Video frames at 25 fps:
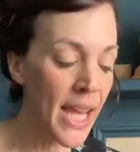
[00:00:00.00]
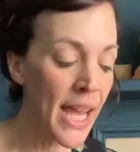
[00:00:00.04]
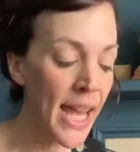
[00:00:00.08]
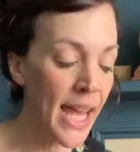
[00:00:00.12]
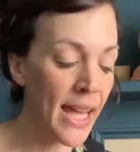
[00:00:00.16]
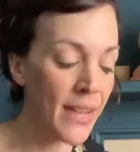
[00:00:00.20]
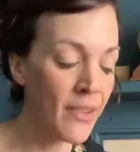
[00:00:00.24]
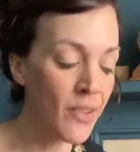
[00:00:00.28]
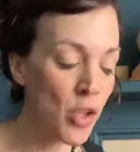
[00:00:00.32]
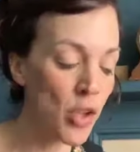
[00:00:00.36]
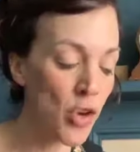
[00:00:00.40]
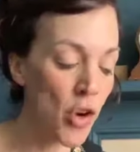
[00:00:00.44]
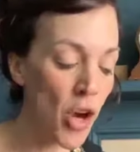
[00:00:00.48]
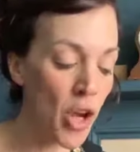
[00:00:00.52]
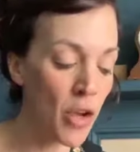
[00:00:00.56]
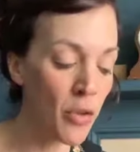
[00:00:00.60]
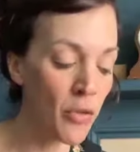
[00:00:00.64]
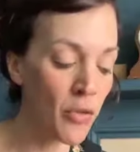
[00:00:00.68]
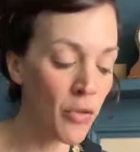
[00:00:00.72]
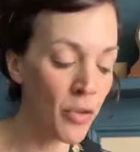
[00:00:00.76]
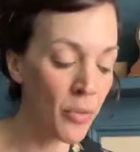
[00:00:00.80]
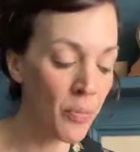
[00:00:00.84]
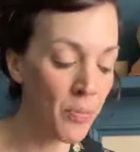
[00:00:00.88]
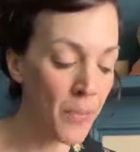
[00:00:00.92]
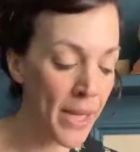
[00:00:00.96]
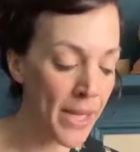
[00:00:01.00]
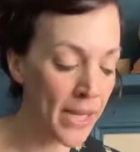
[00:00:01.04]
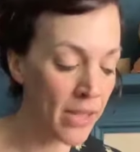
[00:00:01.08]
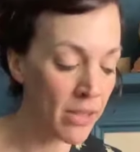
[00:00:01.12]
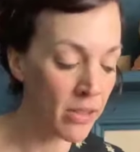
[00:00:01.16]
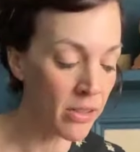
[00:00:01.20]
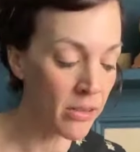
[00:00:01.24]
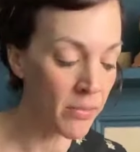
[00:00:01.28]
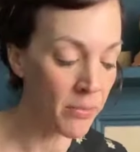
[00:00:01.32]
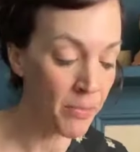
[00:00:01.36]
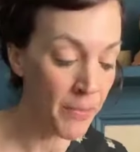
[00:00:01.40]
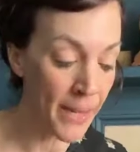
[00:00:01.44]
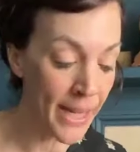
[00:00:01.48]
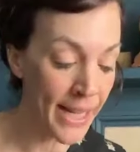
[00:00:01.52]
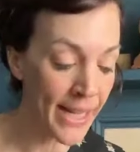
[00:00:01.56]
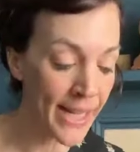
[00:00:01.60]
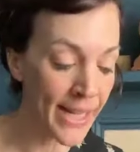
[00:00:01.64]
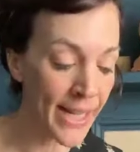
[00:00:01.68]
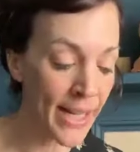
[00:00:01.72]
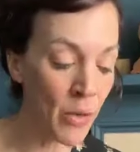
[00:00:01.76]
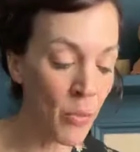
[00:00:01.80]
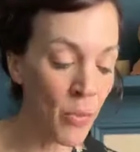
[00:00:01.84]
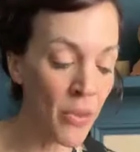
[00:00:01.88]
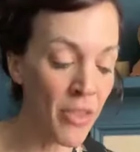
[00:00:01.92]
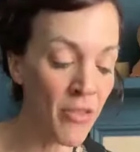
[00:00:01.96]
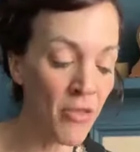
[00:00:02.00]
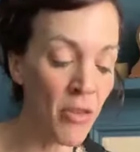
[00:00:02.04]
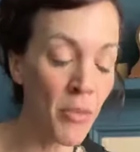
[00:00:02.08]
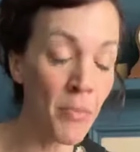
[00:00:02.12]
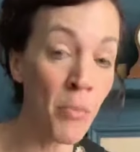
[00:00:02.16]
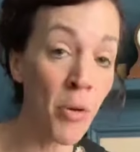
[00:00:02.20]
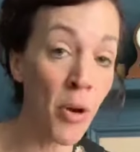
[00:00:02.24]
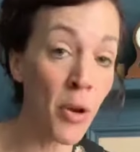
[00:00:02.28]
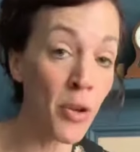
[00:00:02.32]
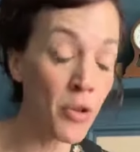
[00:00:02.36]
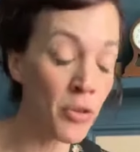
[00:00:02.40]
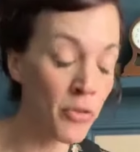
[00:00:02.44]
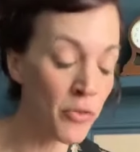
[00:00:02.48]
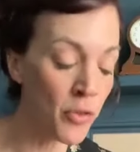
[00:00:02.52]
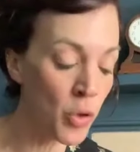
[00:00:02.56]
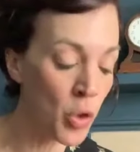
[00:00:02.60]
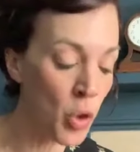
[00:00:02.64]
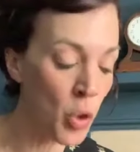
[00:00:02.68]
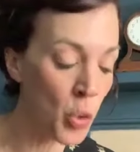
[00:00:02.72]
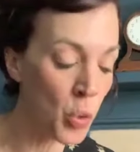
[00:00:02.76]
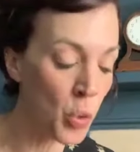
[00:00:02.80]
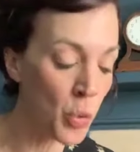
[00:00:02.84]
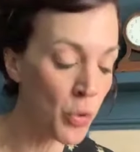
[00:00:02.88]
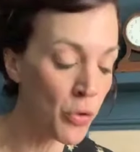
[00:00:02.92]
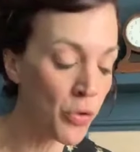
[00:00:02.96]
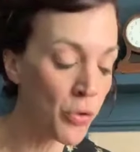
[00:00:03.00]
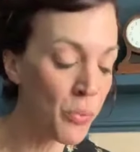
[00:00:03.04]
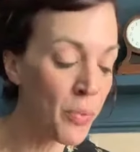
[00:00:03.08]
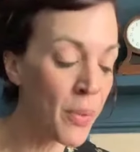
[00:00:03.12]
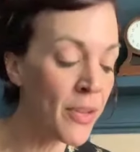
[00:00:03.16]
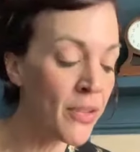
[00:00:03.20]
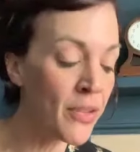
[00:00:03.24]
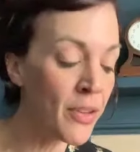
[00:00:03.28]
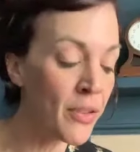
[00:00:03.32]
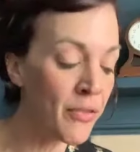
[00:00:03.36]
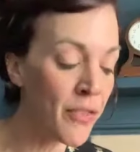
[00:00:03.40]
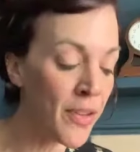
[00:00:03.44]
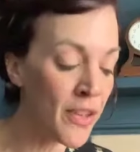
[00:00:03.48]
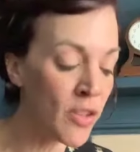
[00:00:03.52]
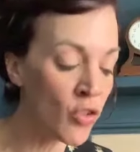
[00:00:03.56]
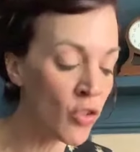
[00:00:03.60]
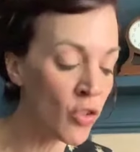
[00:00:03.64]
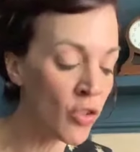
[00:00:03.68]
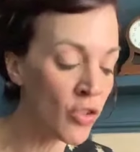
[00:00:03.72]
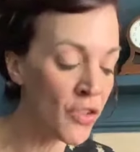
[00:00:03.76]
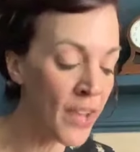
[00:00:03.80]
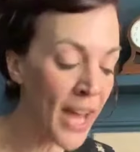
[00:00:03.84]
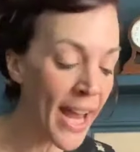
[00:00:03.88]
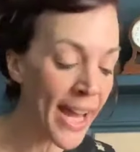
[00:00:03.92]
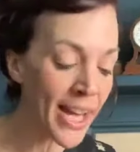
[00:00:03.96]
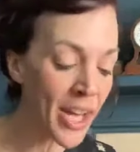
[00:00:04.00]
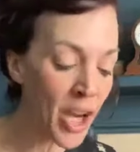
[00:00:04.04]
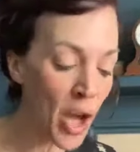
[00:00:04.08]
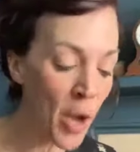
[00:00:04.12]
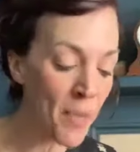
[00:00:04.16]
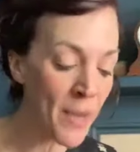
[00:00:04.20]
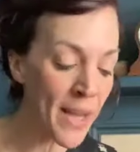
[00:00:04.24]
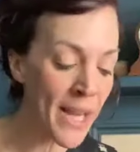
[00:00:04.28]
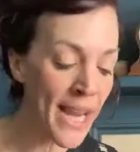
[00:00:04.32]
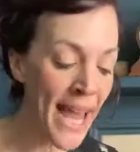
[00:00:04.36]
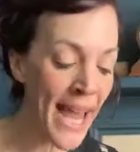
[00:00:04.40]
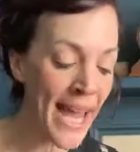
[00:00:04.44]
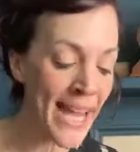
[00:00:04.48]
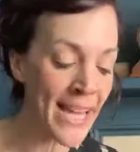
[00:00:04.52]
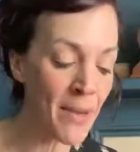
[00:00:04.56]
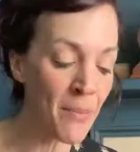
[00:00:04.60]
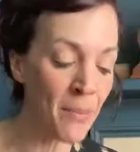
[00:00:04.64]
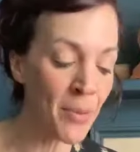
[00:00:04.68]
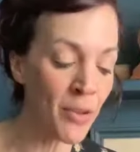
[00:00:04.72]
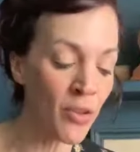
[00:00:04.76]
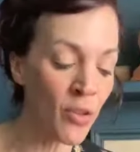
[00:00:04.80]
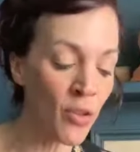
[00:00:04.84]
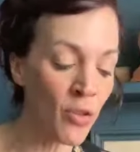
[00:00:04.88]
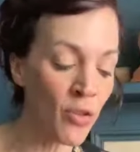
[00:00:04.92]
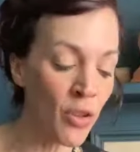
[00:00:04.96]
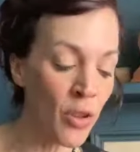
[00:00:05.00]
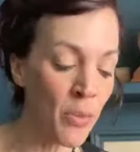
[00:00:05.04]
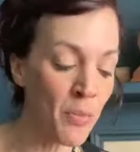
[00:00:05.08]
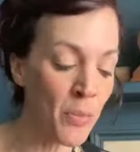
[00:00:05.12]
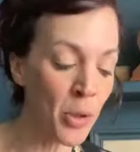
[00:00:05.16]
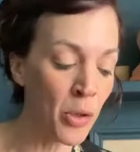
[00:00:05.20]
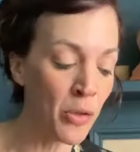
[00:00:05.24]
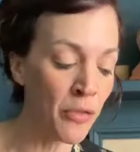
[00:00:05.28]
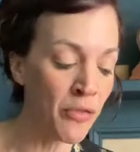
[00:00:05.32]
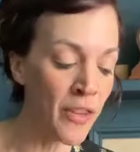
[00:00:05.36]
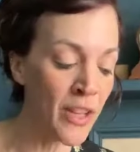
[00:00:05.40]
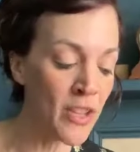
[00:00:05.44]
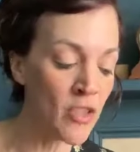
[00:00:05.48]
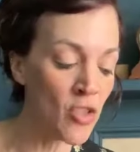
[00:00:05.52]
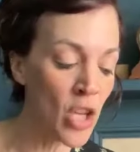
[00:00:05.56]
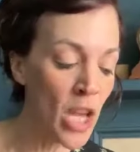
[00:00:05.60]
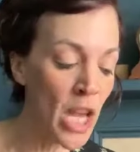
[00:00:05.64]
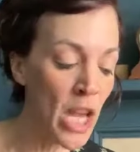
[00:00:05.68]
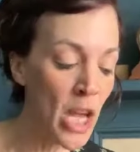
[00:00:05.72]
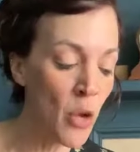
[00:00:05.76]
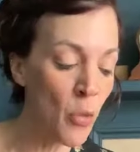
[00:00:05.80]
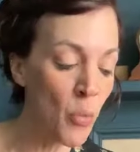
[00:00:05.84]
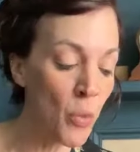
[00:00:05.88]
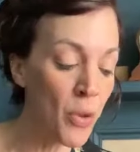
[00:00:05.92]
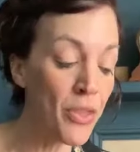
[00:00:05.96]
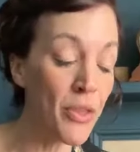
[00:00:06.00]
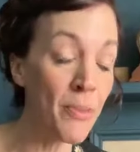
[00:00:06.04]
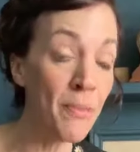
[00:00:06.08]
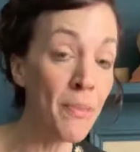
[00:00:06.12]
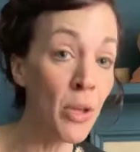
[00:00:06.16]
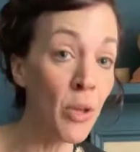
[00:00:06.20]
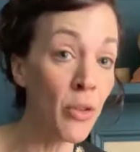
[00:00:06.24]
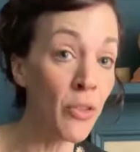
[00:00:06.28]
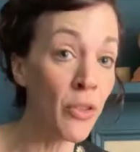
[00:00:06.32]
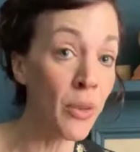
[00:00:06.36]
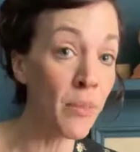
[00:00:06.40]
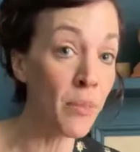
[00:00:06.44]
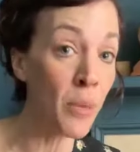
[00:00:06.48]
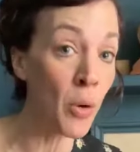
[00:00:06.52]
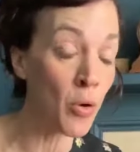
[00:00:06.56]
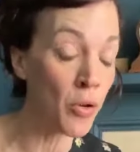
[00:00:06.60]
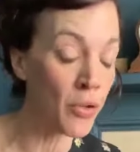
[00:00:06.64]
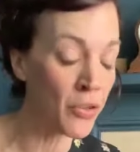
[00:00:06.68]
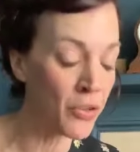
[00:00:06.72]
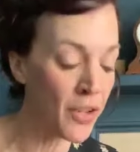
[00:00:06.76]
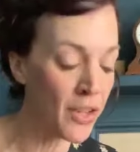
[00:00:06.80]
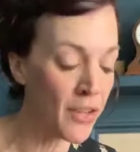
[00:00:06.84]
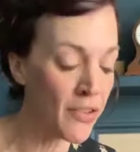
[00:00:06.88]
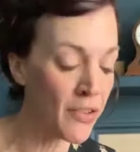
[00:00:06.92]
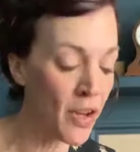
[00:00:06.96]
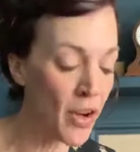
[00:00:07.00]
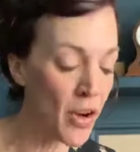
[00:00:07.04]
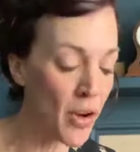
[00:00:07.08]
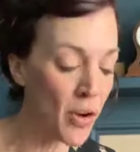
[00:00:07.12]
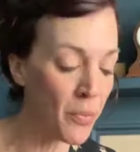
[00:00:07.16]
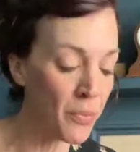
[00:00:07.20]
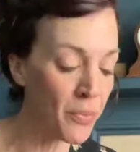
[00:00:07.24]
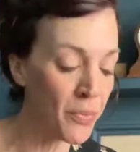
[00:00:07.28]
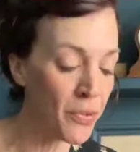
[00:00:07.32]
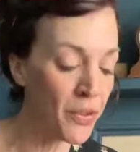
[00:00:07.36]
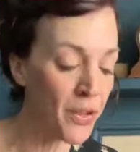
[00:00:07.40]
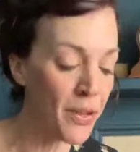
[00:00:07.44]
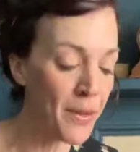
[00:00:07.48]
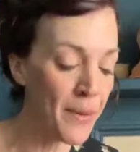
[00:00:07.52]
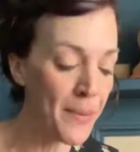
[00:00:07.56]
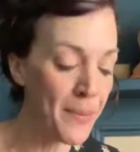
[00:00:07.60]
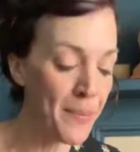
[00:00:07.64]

His groans mingling with the reproachful chords, Mr. Finch staggered up the lane in pursuit of the bullfinch with the music box in his arms.